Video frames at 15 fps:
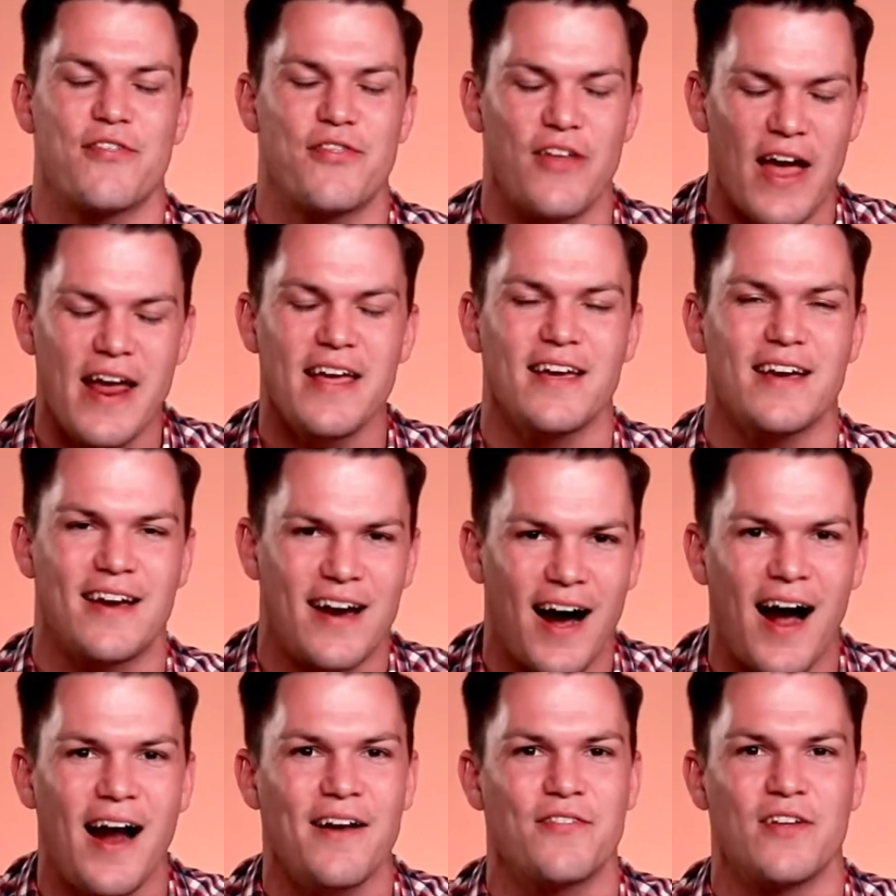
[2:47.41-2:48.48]
thank
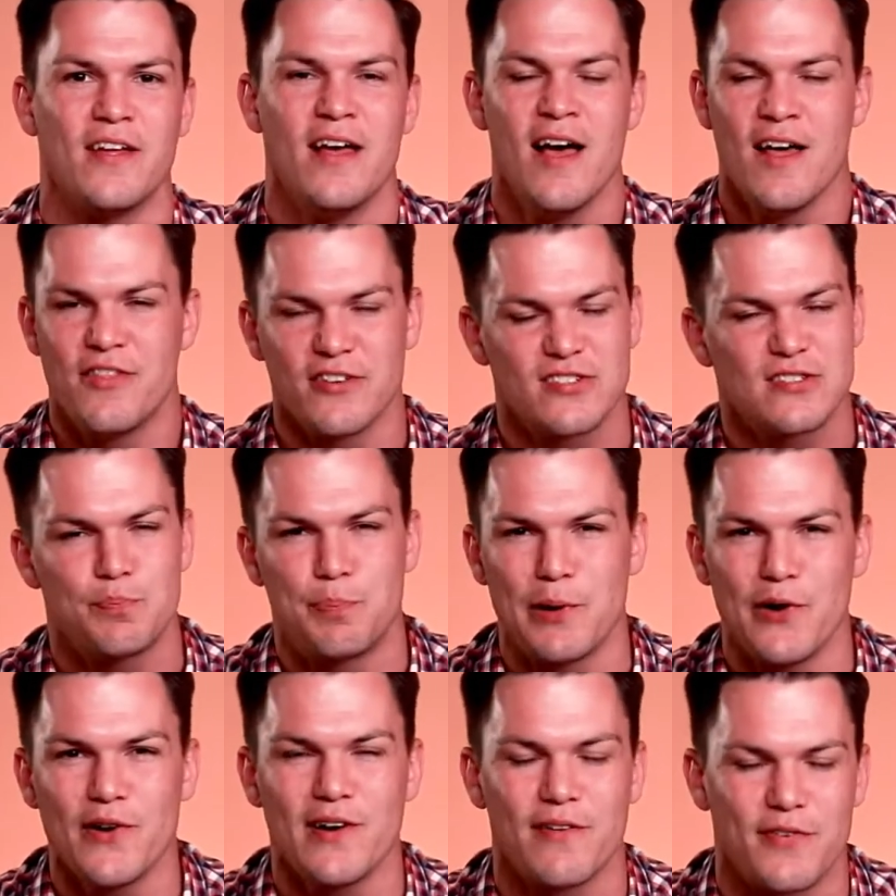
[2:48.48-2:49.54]
God that the Spirit